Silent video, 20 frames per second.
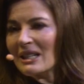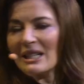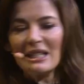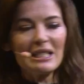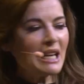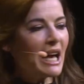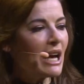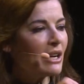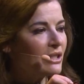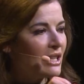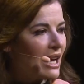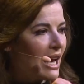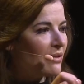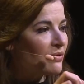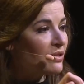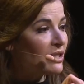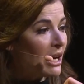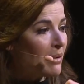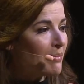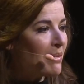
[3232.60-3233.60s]
And it's how to
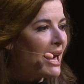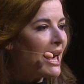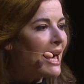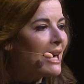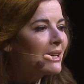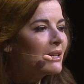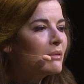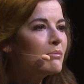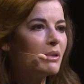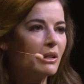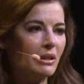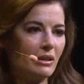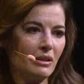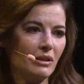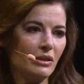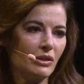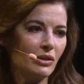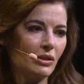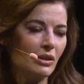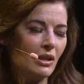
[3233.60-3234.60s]
have some
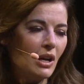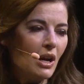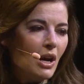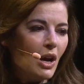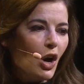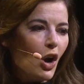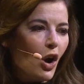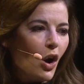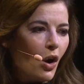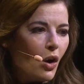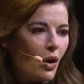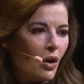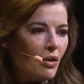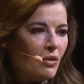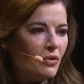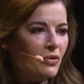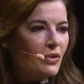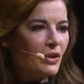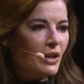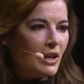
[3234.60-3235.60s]
element
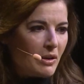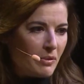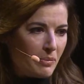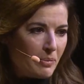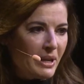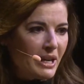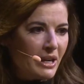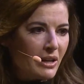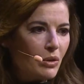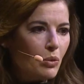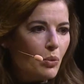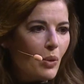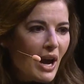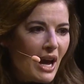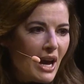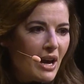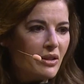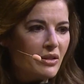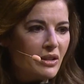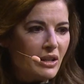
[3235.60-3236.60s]
of being
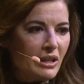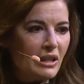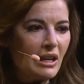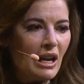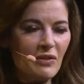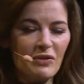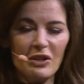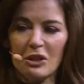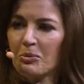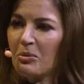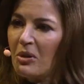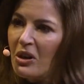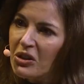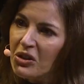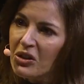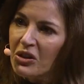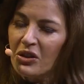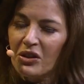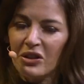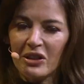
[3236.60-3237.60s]
aware that life is
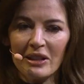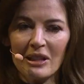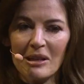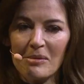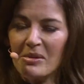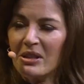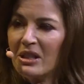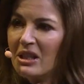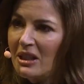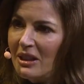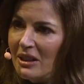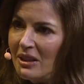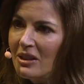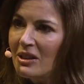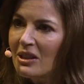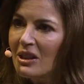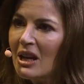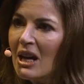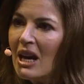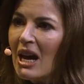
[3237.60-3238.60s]
precious and
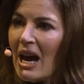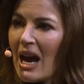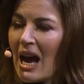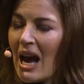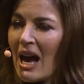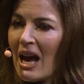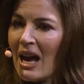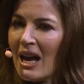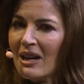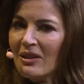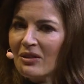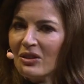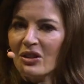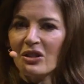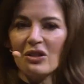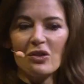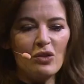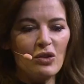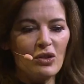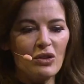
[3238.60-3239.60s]
limited
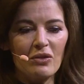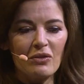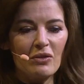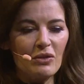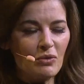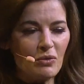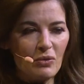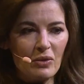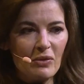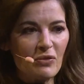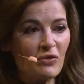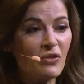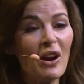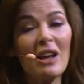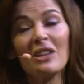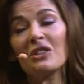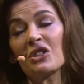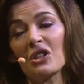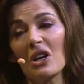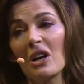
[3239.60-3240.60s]
and
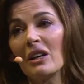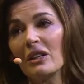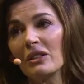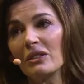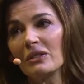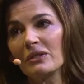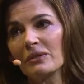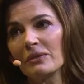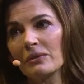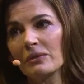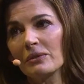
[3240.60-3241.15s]
fragile.